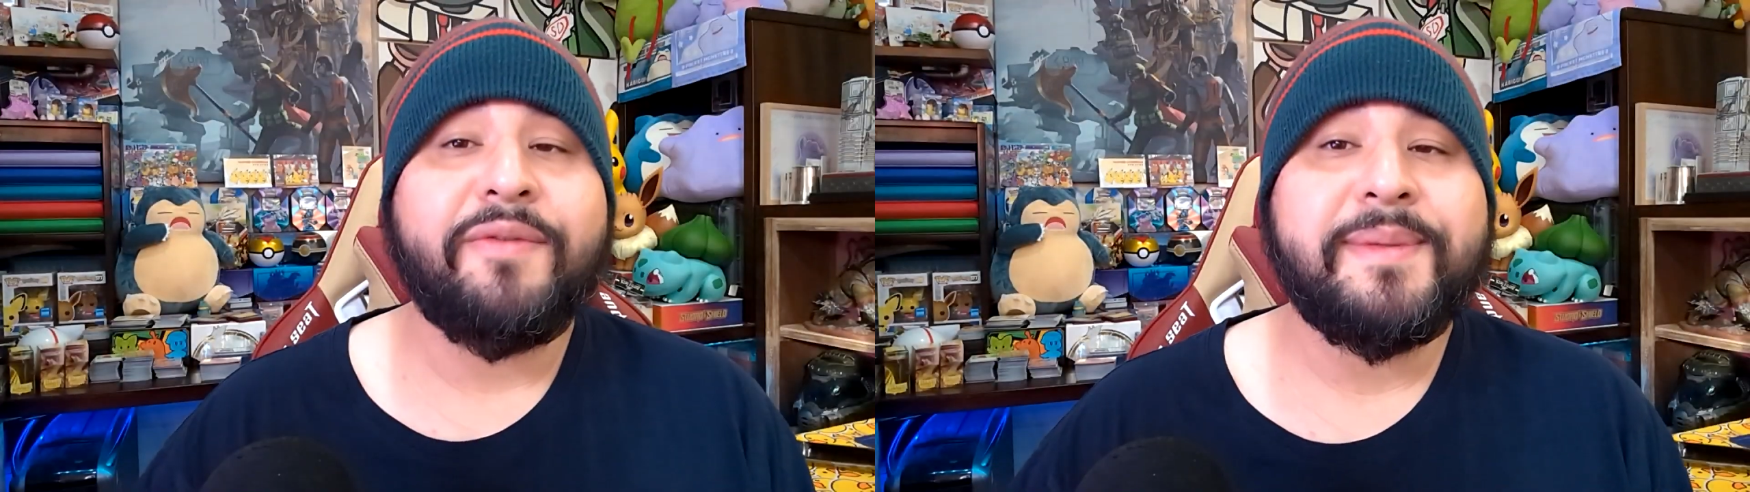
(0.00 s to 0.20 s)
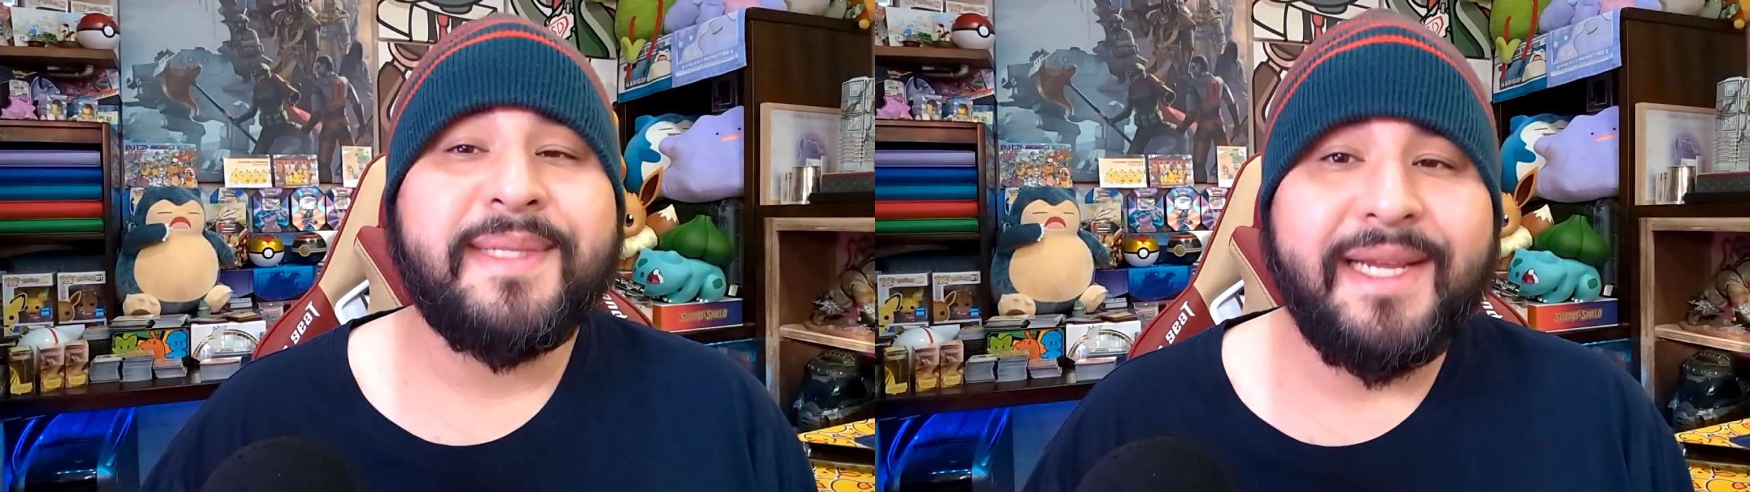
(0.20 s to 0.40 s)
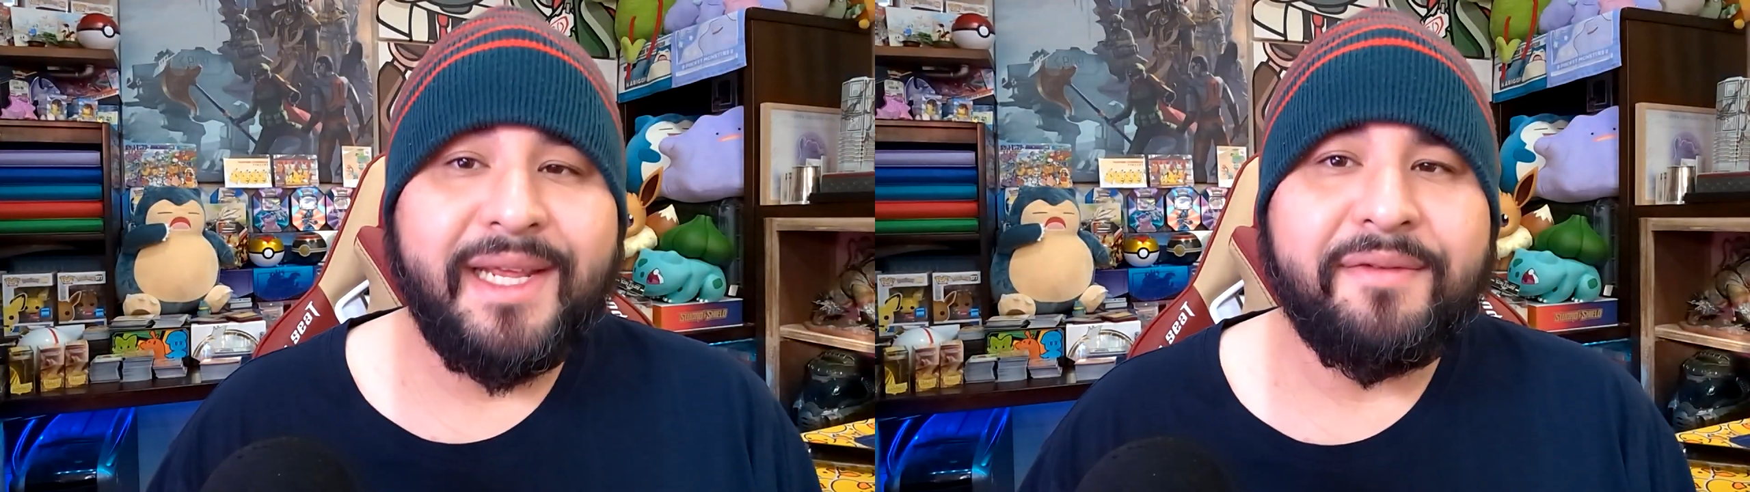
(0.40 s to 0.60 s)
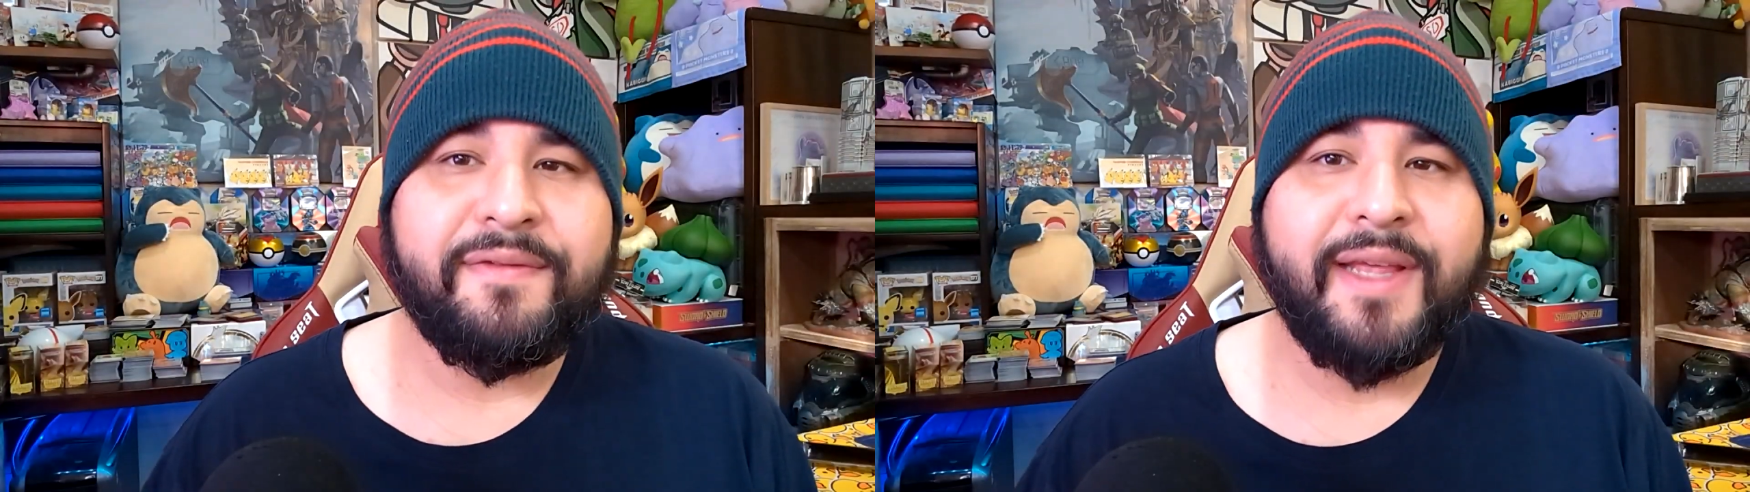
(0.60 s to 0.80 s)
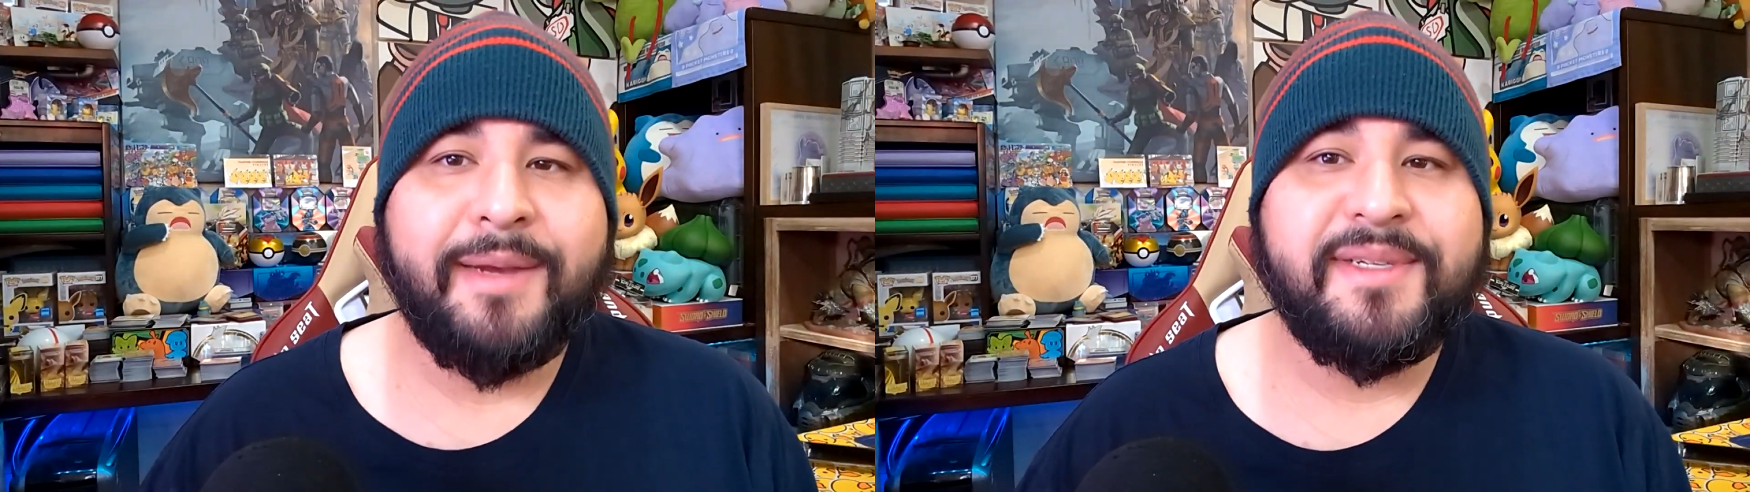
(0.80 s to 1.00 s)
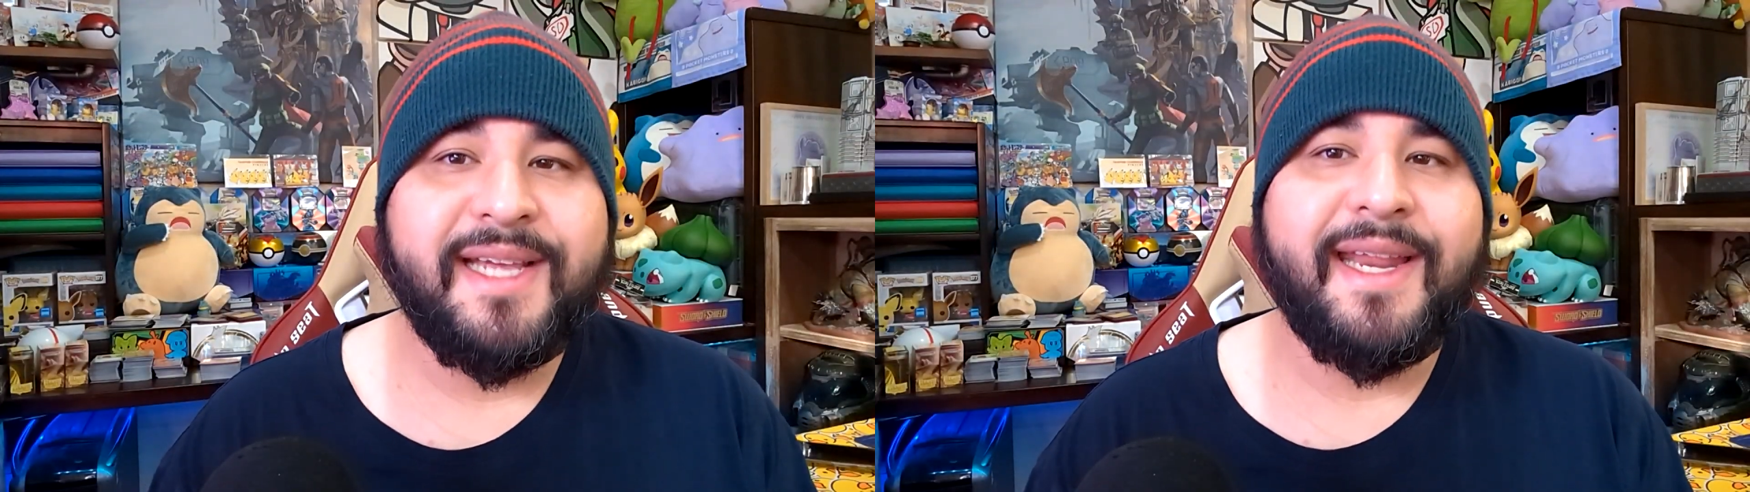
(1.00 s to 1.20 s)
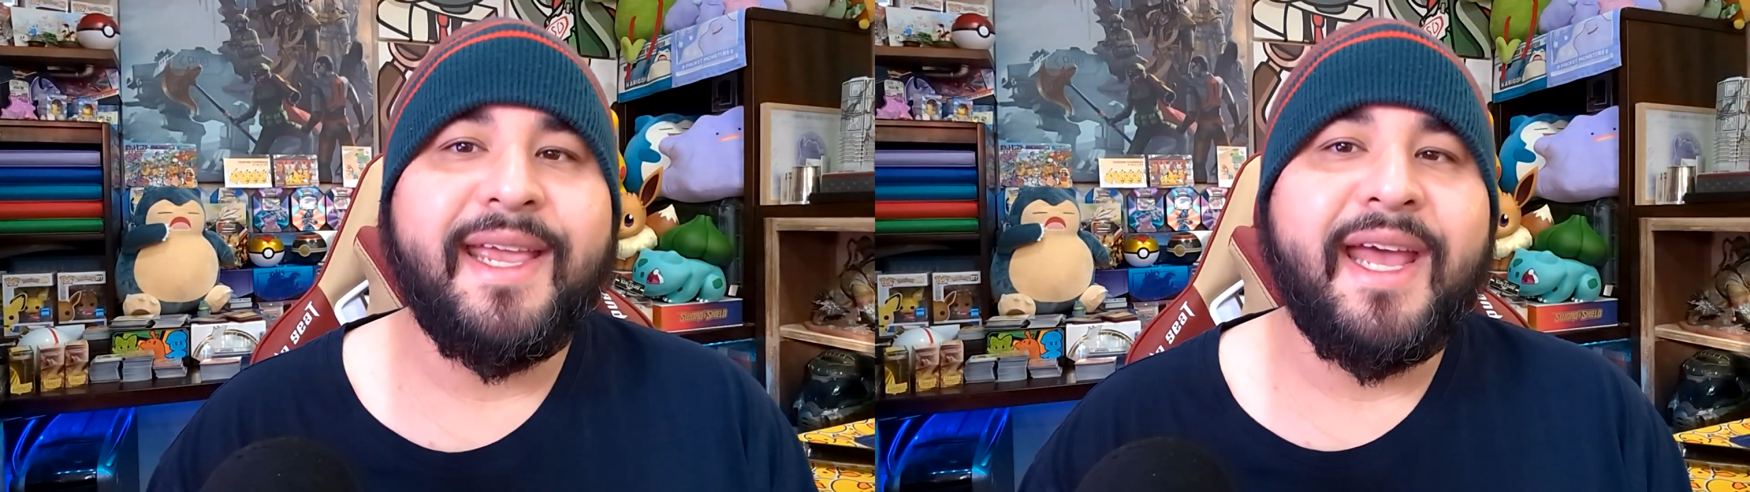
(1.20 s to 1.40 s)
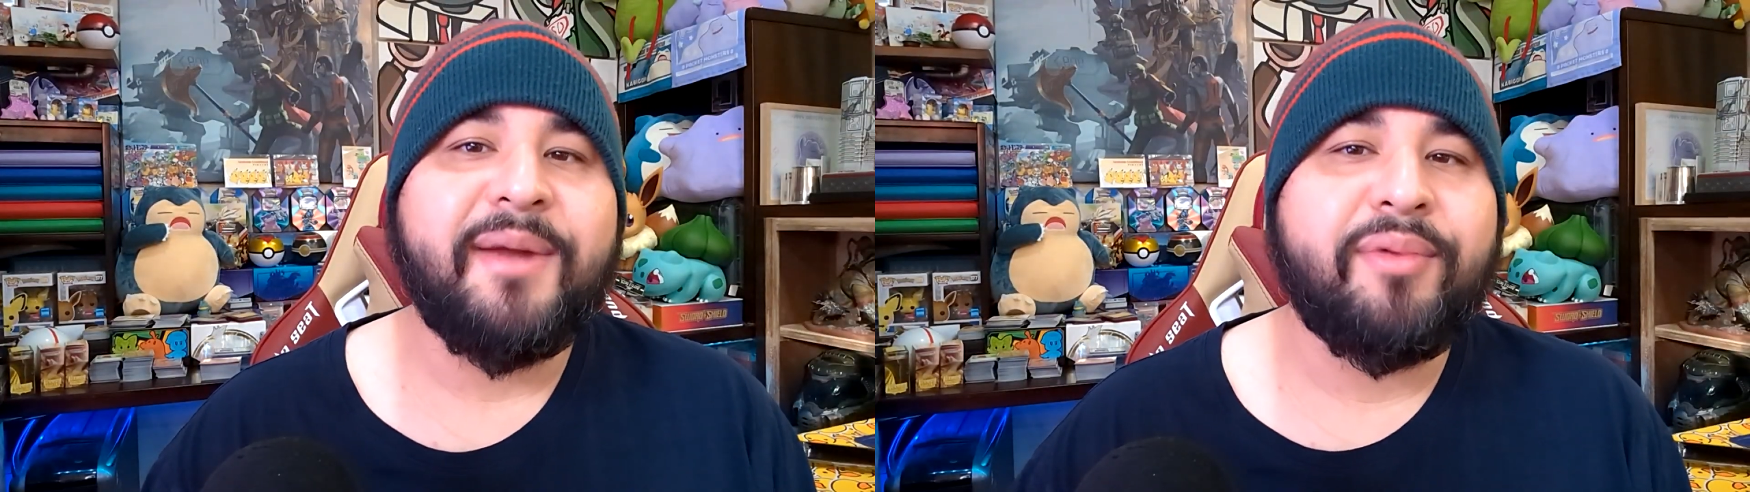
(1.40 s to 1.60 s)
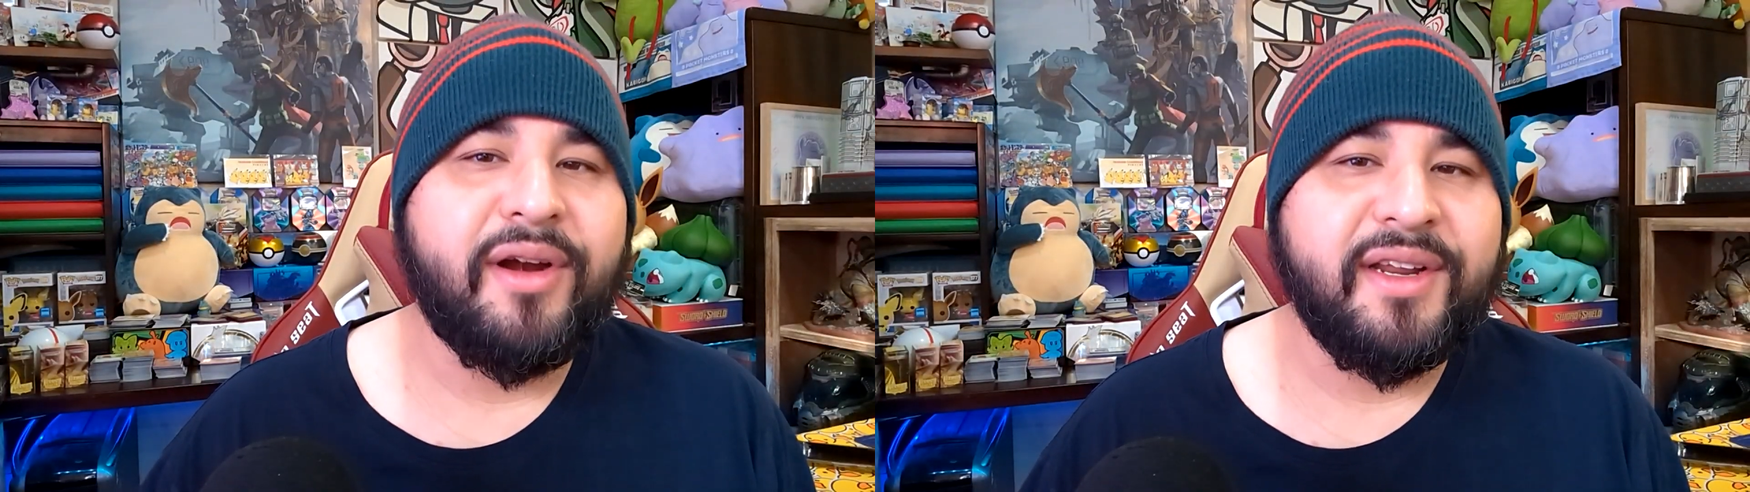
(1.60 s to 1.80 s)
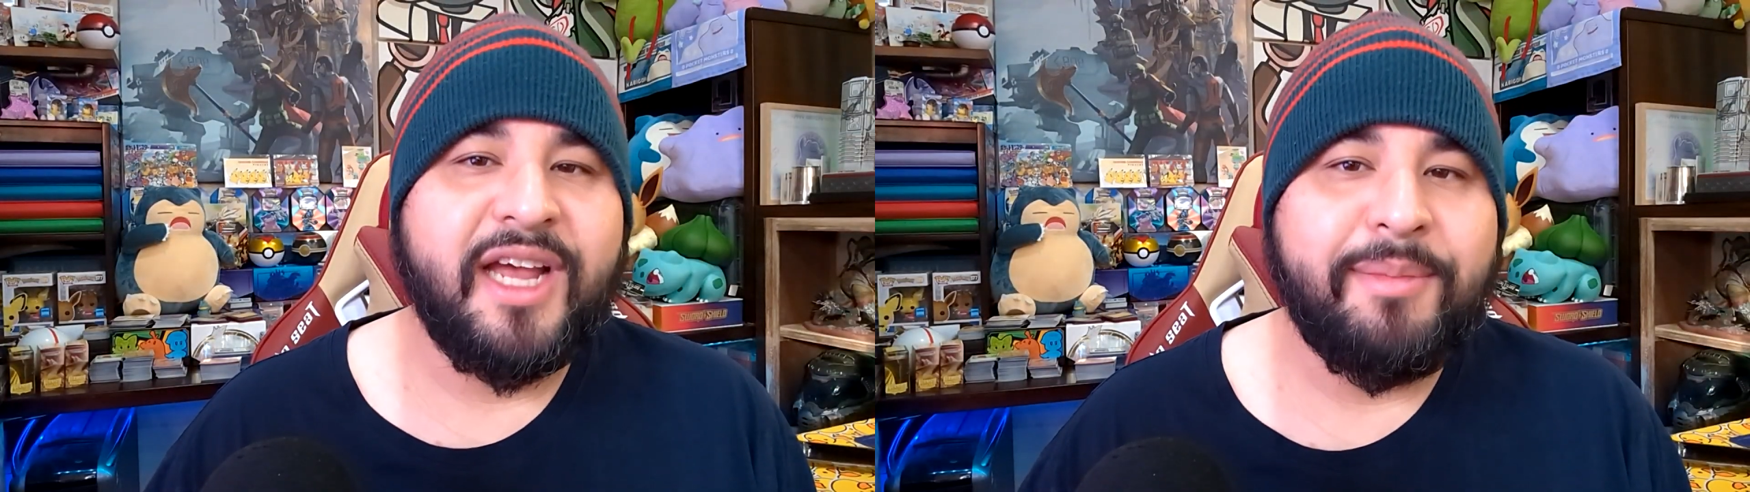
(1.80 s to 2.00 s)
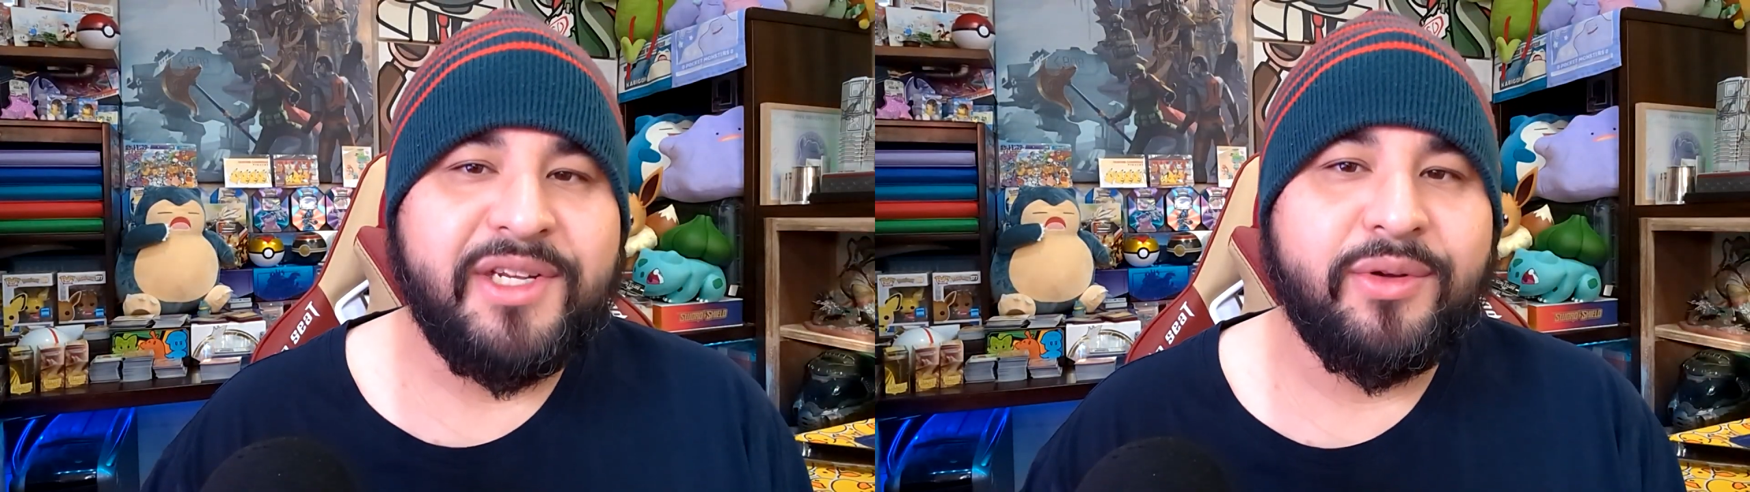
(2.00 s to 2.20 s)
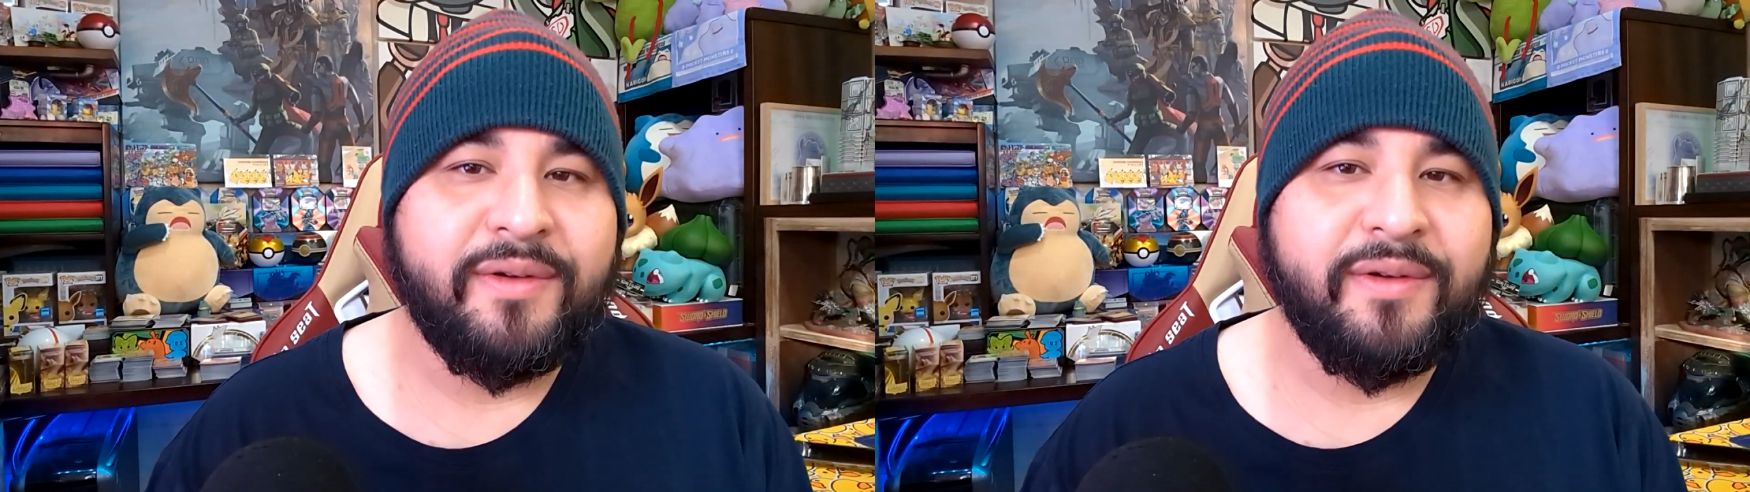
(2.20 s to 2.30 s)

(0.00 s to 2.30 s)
with Obsidian Flame's dedicated product coming to